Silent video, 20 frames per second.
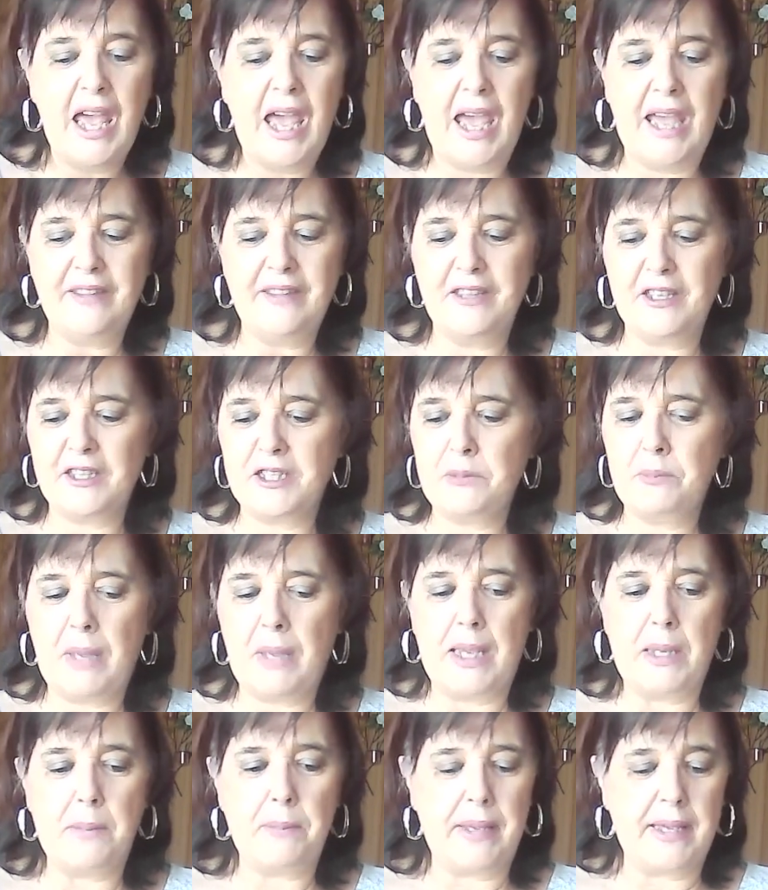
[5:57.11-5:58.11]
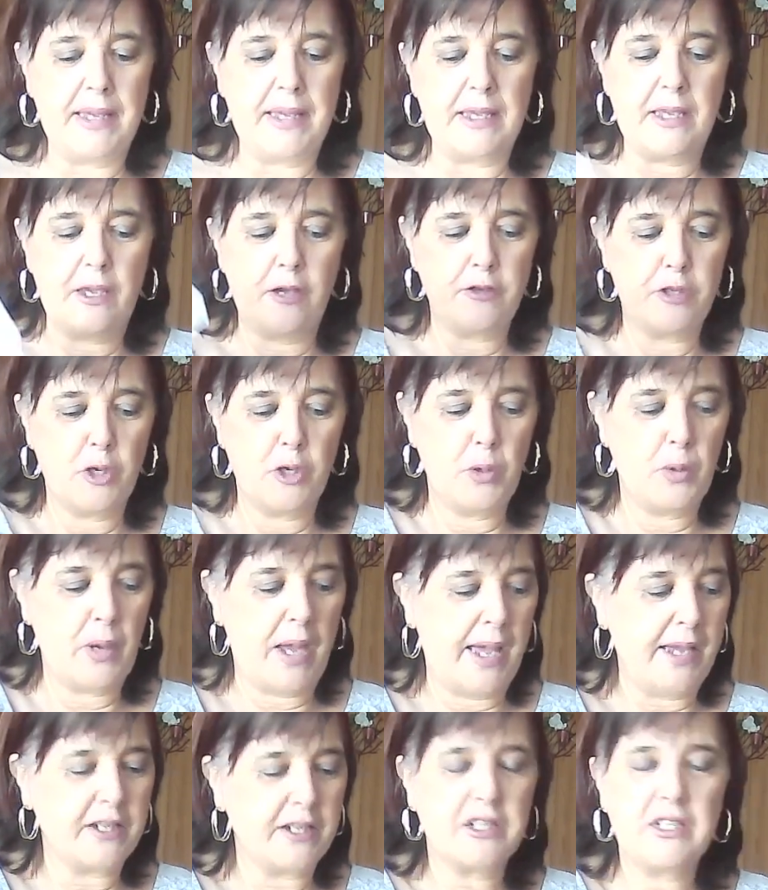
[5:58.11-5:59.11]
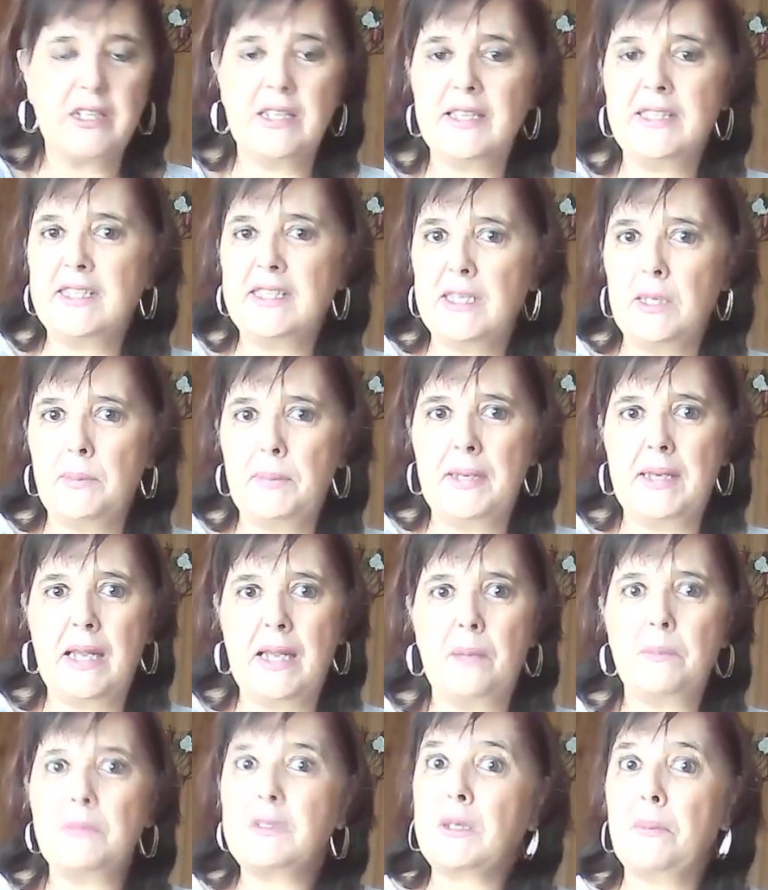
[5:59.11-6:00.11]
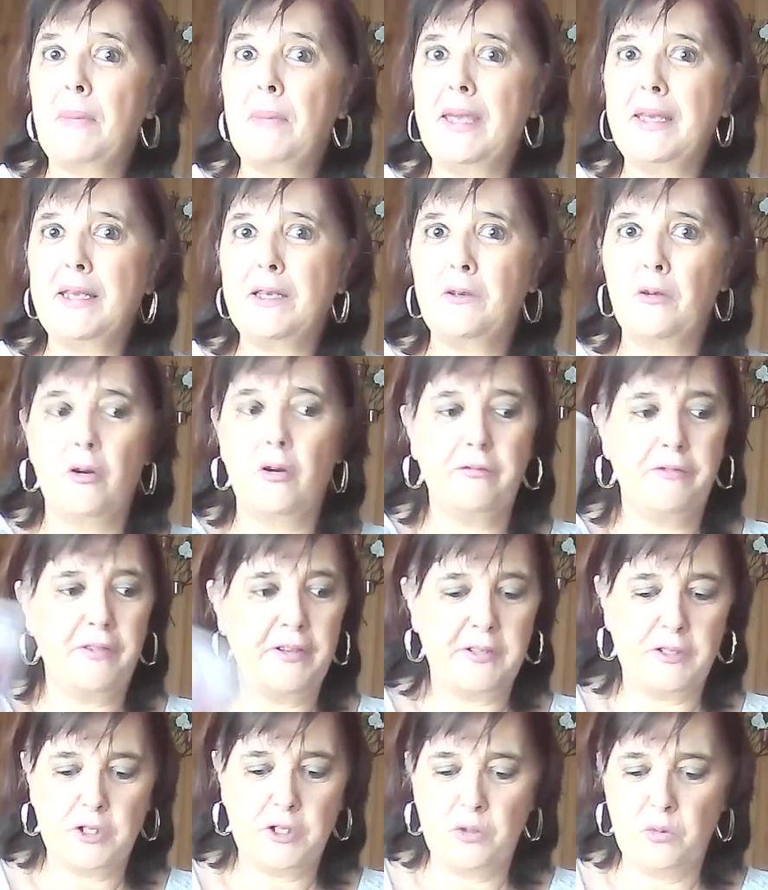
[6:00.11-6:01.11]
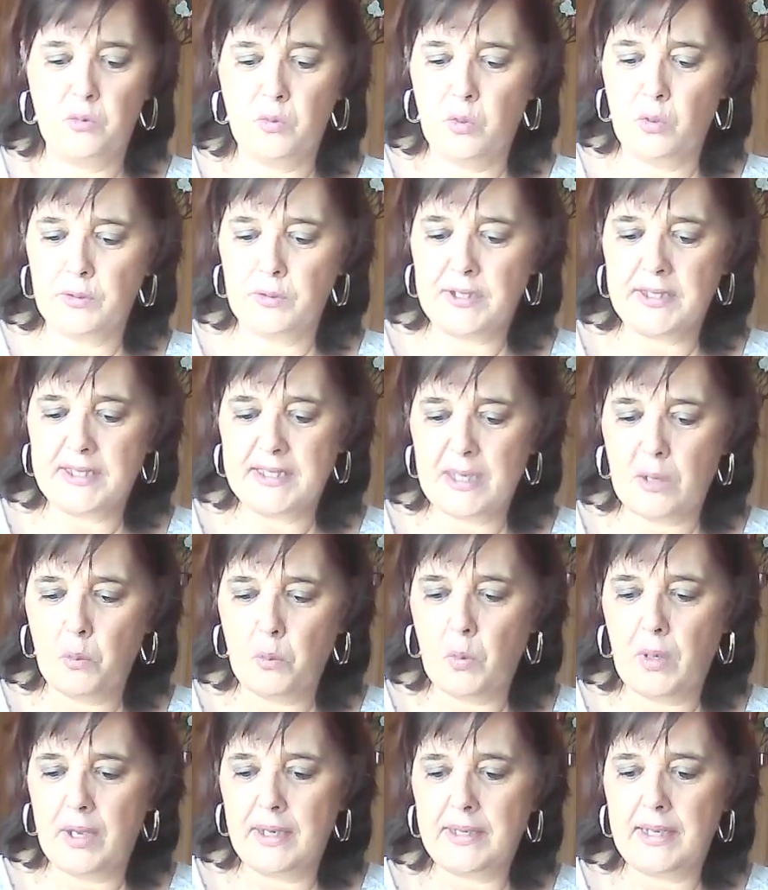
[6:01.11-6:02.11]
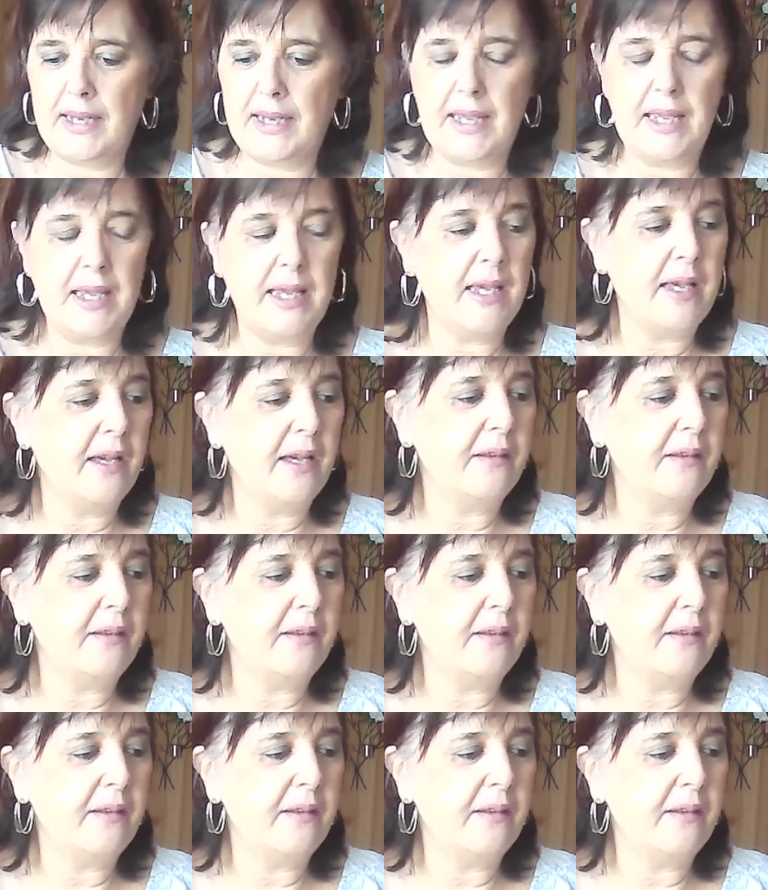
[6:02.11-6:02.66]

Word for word: and this may be you actually stepping up to make an offer towards someone here